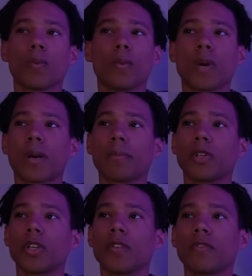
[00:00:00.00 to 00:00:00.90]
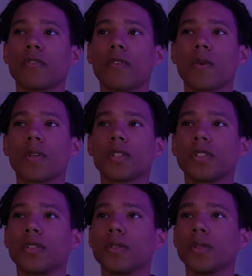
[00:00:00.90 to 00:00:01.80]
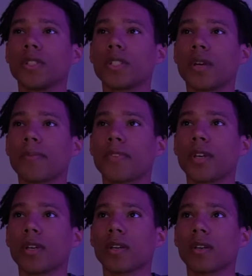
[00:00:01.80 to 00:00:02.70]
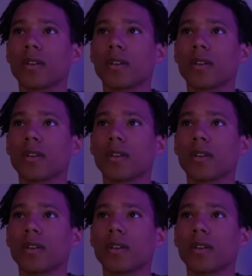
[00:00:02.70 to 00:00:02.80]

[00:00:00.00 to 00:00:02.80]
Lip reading: what I'm looking forward to. Is something